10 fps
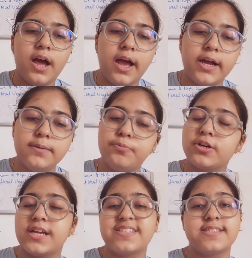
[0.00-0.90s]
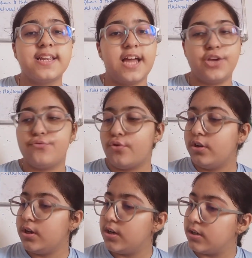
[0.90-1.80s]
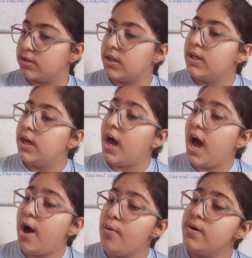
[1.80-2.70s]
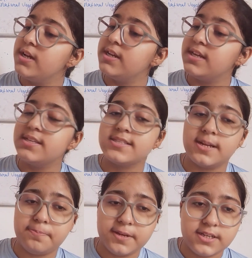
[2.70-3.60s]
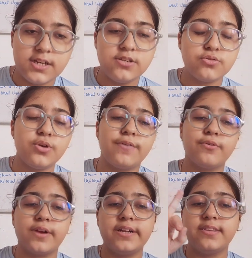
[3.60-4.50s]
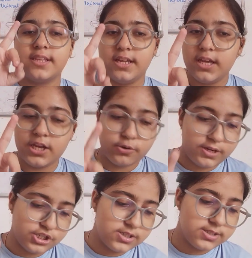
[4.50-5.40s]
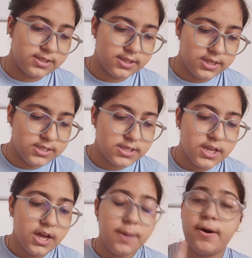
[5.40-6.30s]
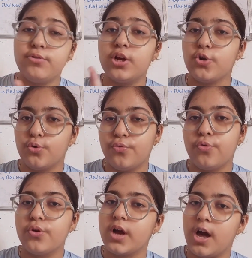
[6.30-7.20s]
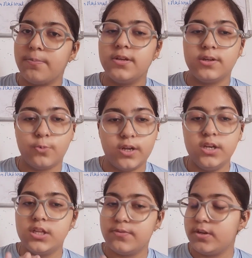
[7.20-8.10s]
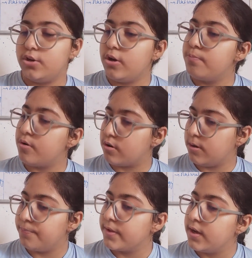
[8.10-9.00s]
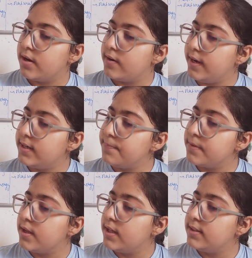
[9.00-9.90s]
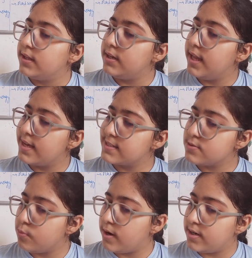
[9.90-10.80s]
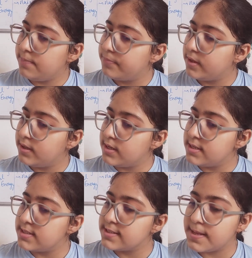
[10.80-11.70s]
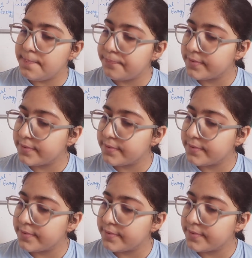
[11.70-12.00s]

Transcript: and protects the life on earth. How it is depleted? So you have to write 3 equations in this about the chlorofluorocarbon one given in your book, right? Then next one is